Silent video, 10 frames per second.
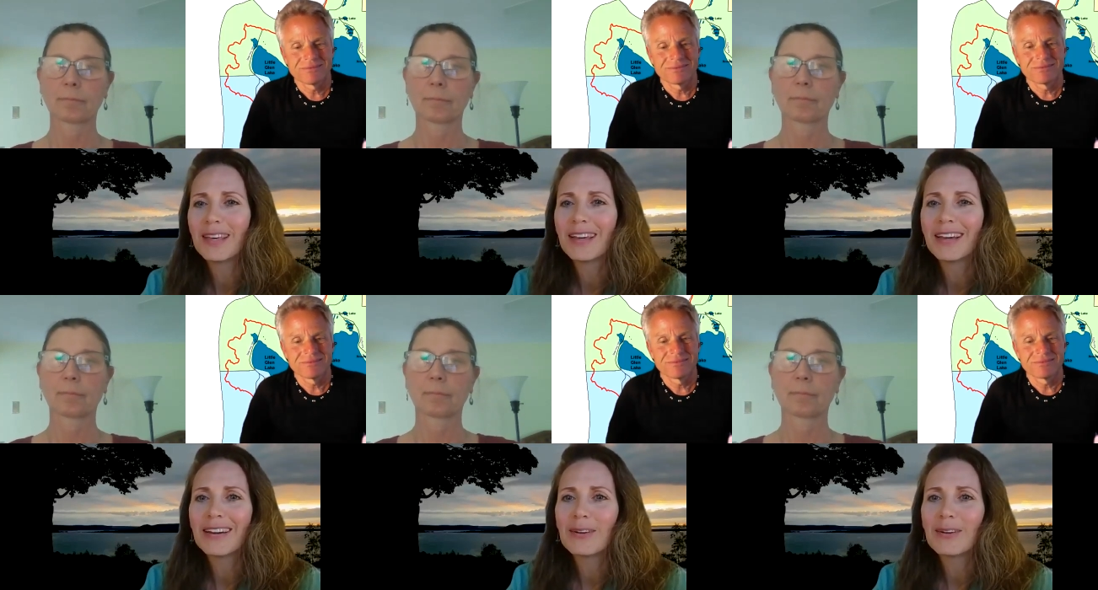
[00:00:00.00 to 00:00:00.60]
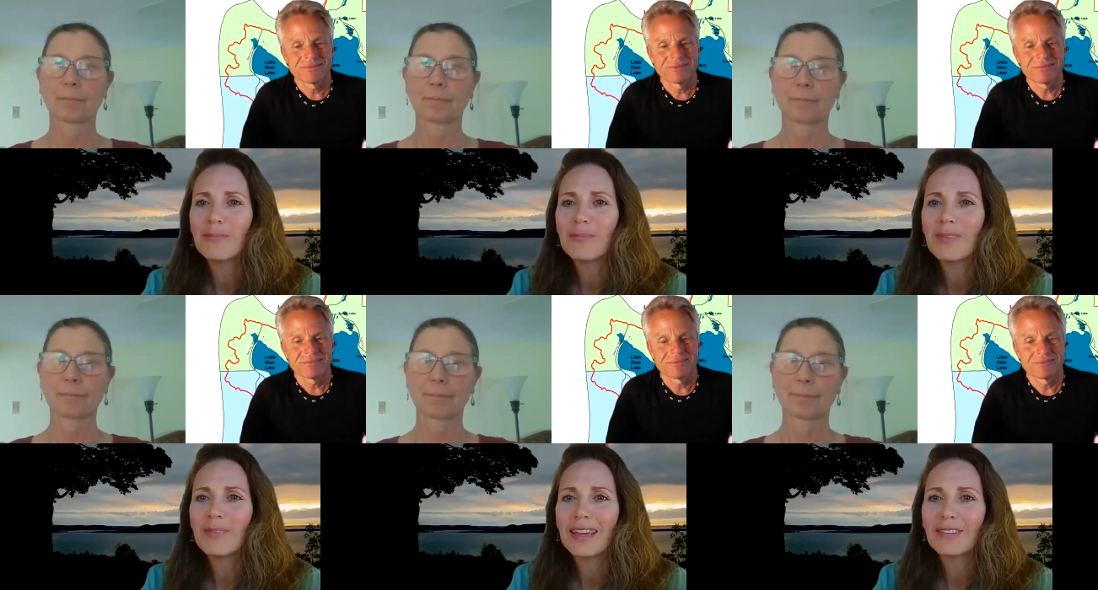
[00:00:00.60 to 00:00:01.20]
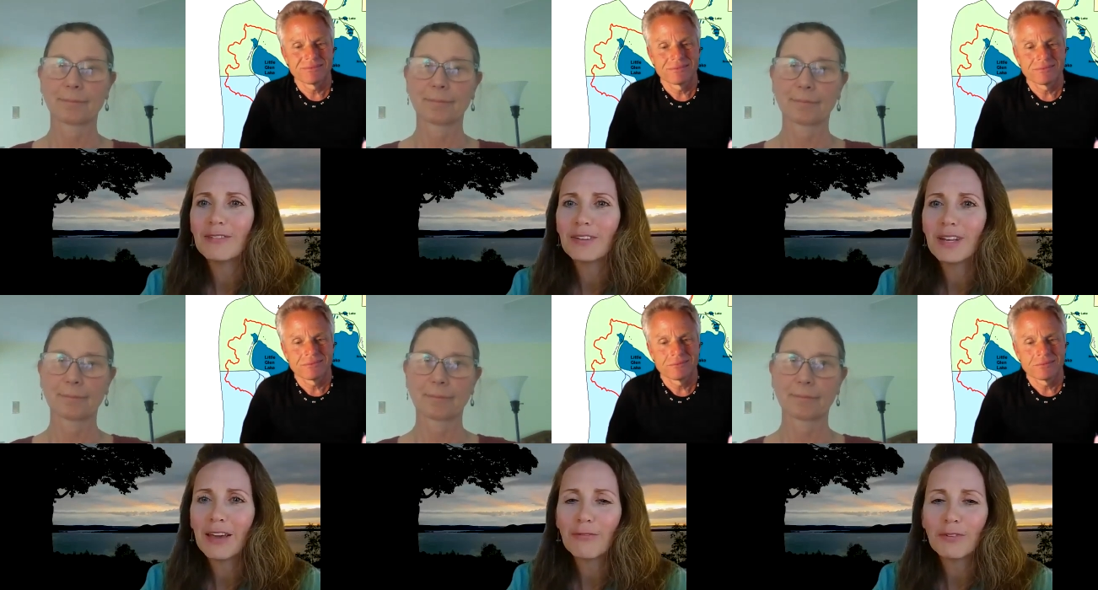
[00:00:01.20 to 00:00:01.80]
Speaker 1: um, I live in a
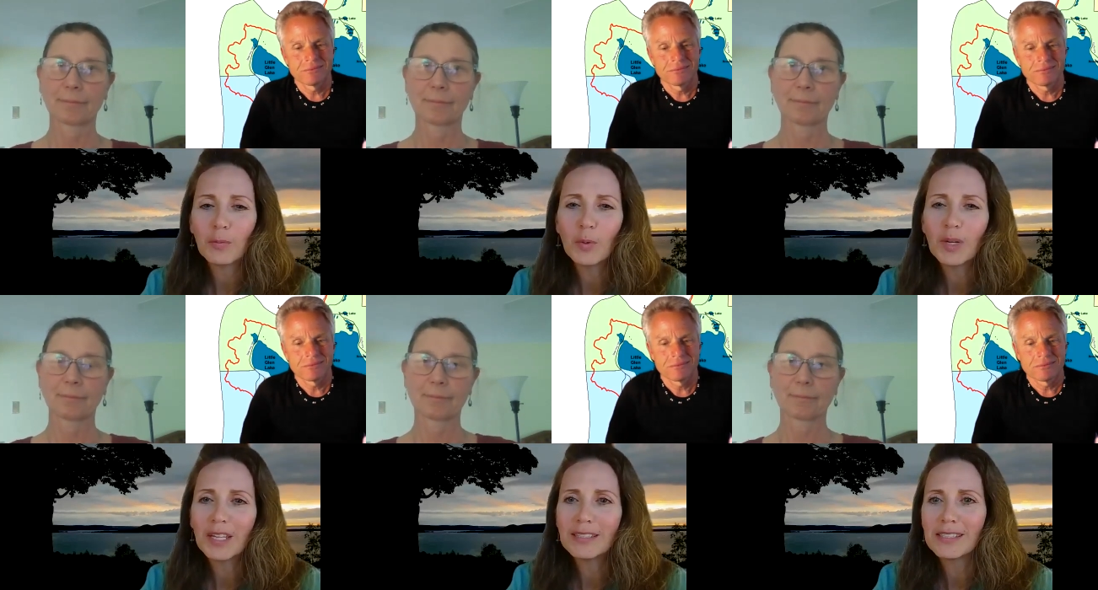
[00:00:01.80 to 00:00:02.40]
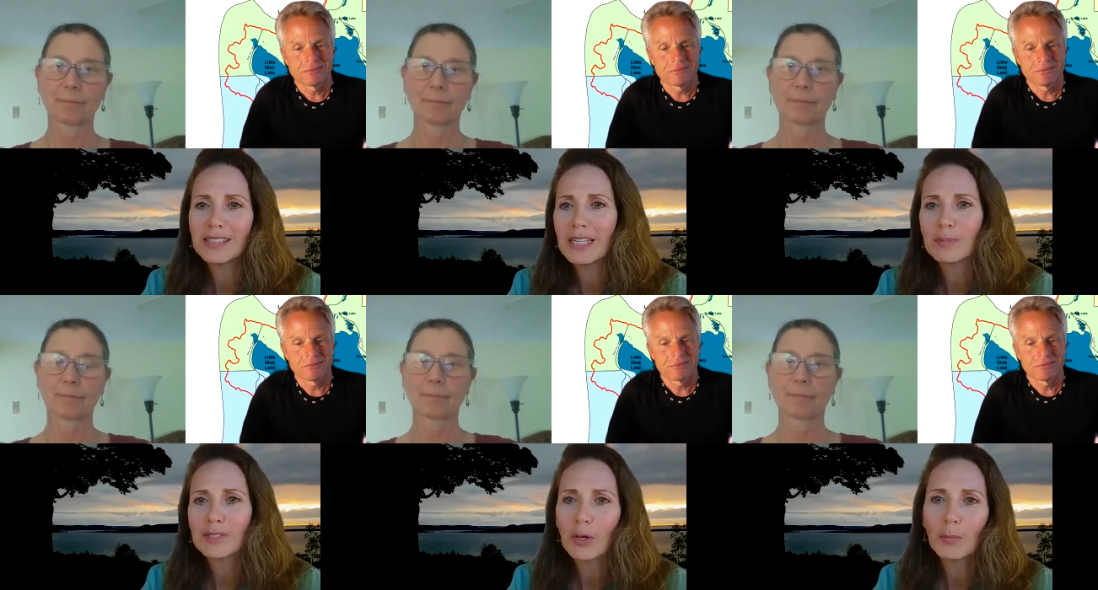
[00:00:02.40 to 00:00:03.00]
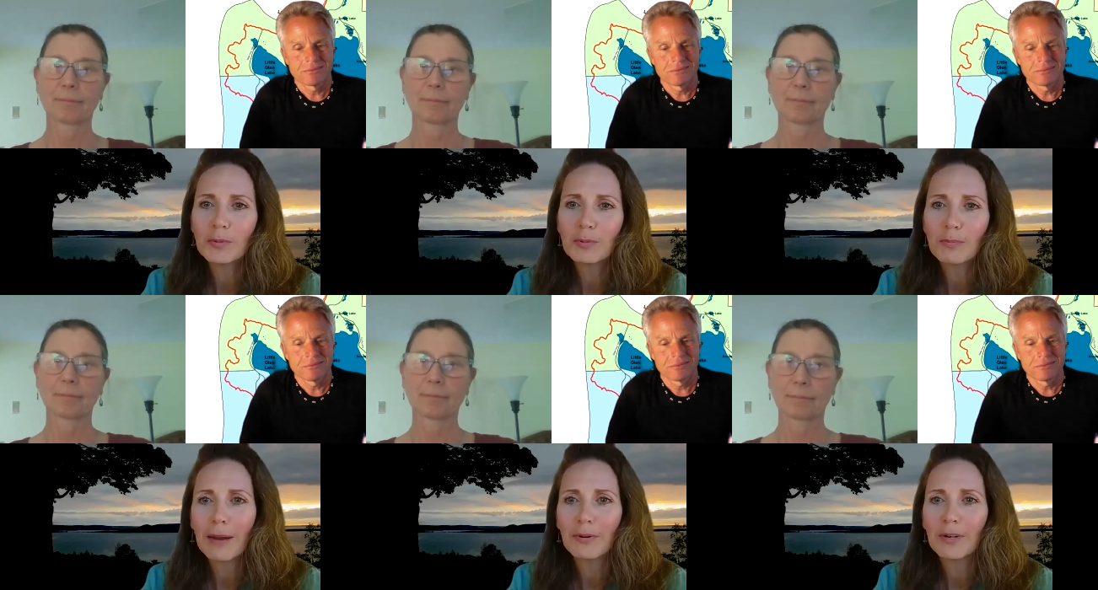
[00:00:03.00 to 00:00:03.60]
heavily wooded, steep sloped
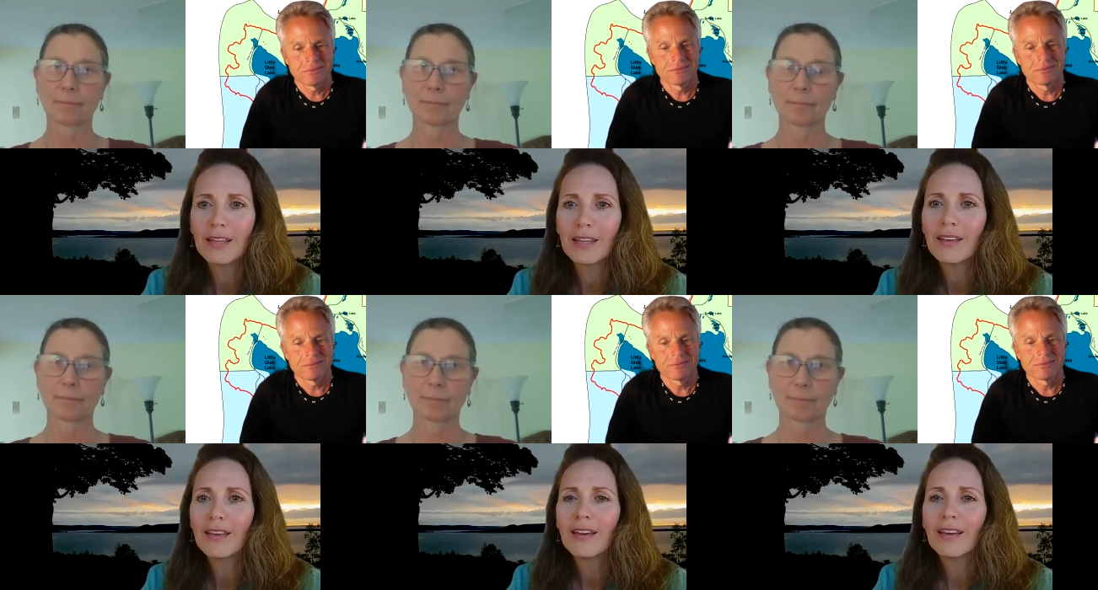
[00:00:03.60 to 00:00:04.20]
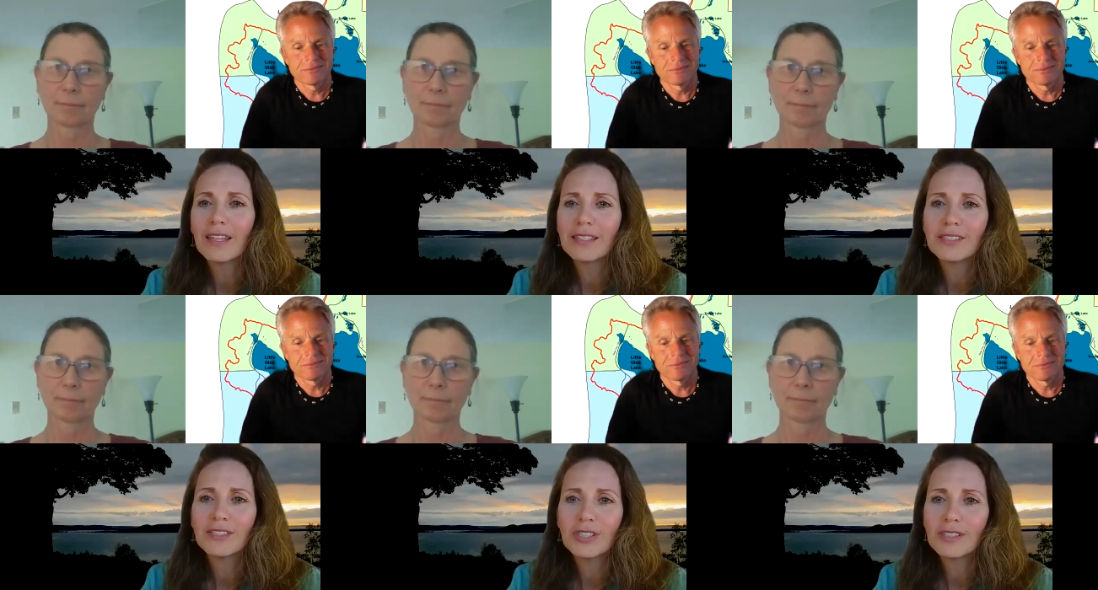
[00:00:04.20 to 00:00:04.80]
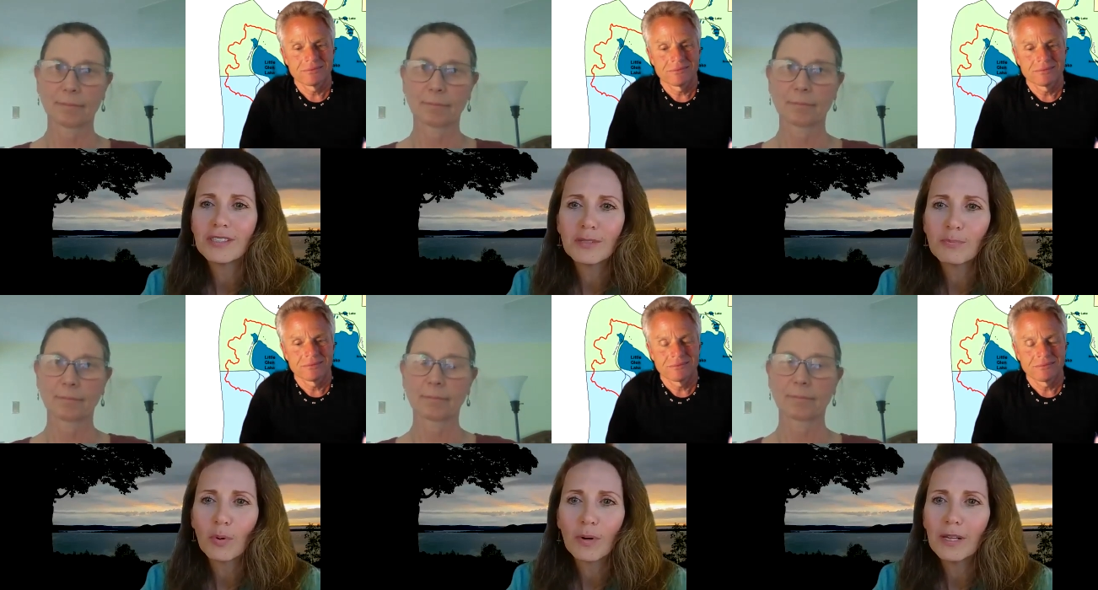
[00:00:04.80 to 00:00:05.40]
property that's just as
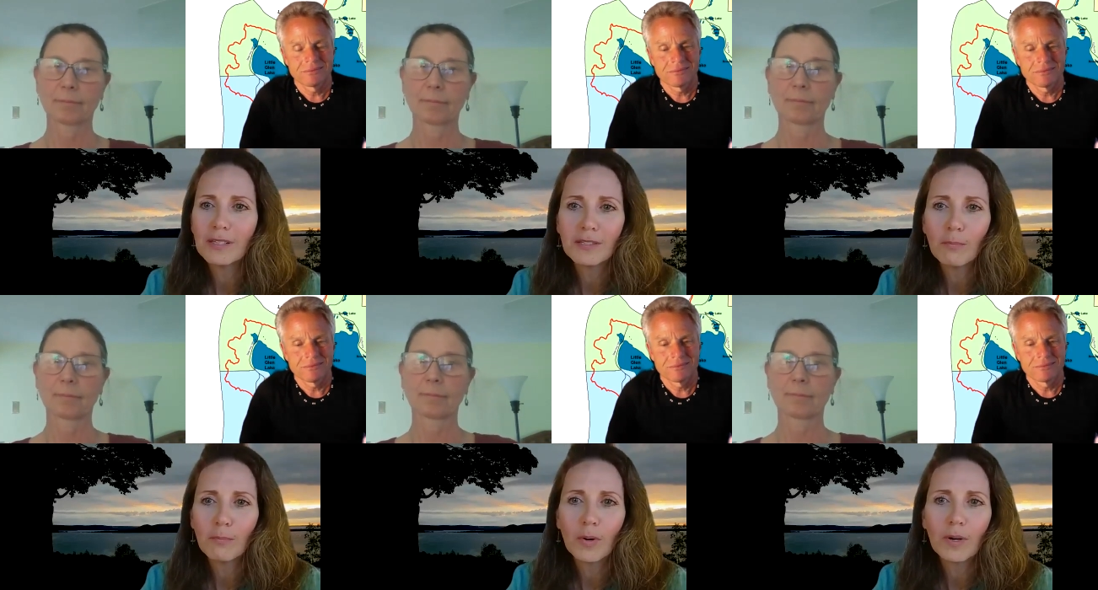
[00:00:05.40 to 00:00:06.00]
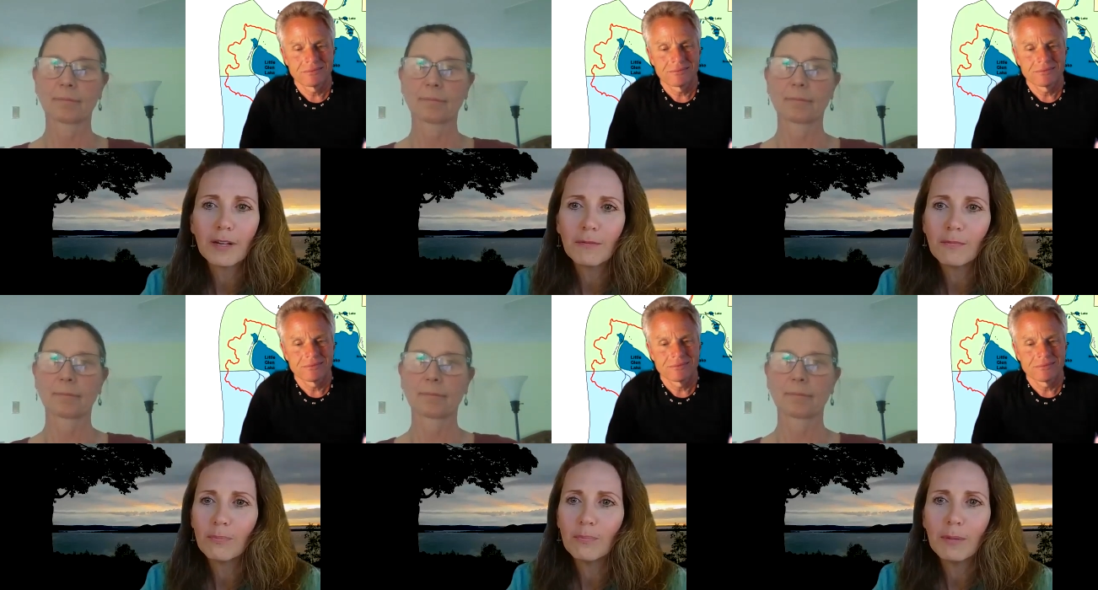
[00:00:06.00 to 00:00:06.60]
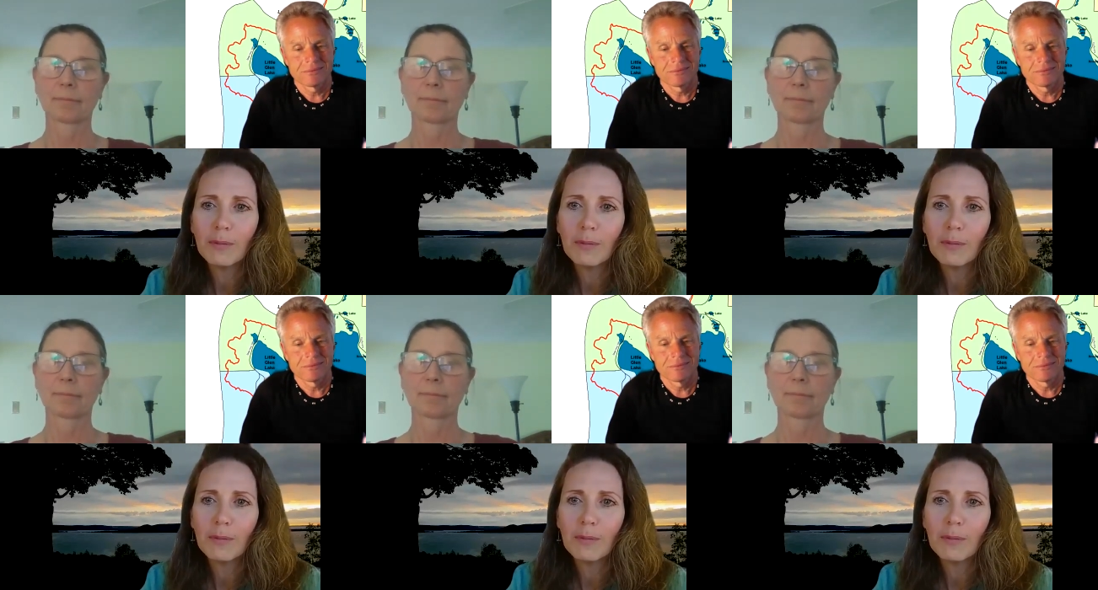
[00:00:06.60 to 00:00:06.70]
por- as important of in